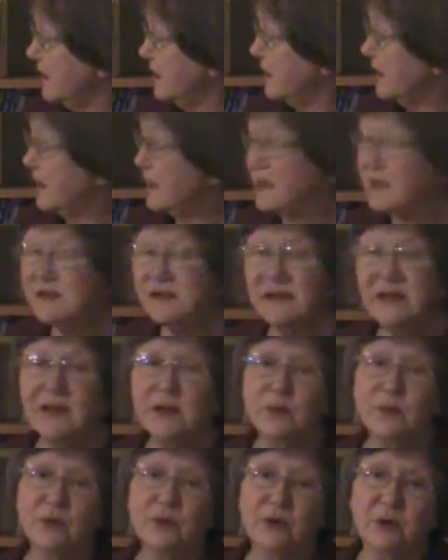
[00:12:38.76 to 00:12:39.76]
is that
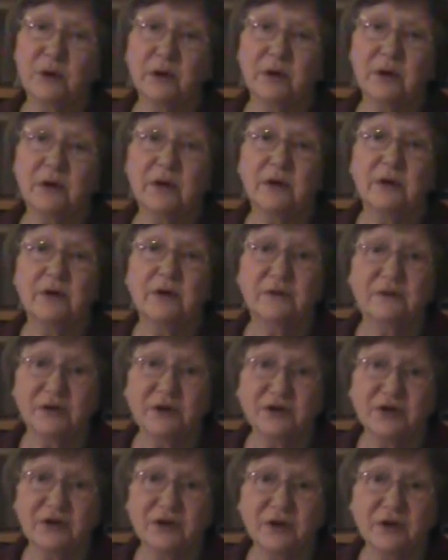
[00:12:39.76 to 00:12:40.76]
book
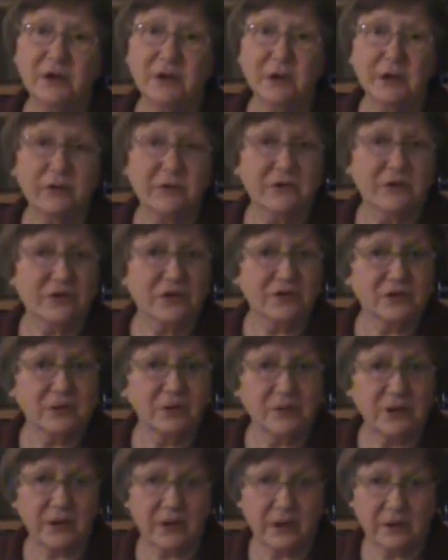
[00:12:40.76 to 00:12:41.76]
fiction, nonfiction,
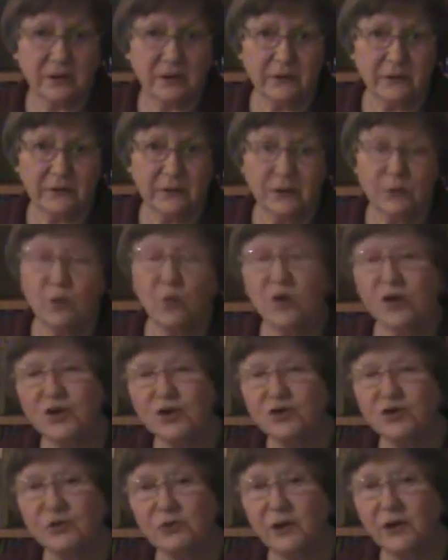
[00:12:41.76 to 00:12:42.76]
biography? Once
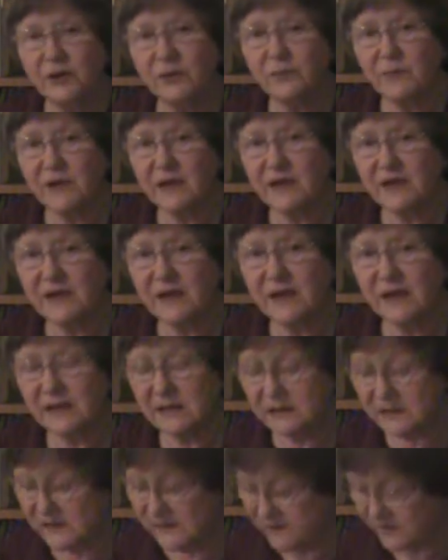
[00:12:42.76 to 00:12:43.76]
you have made that
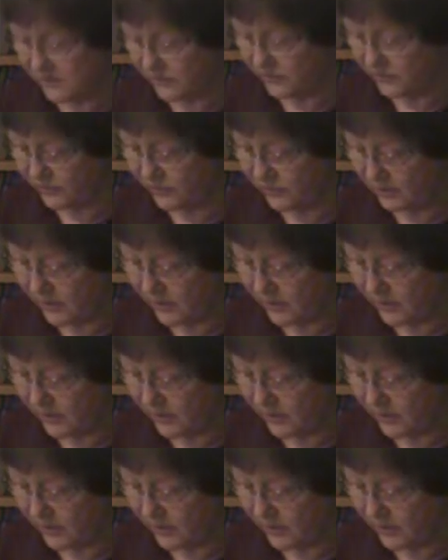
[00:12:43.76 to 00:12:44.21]
decision,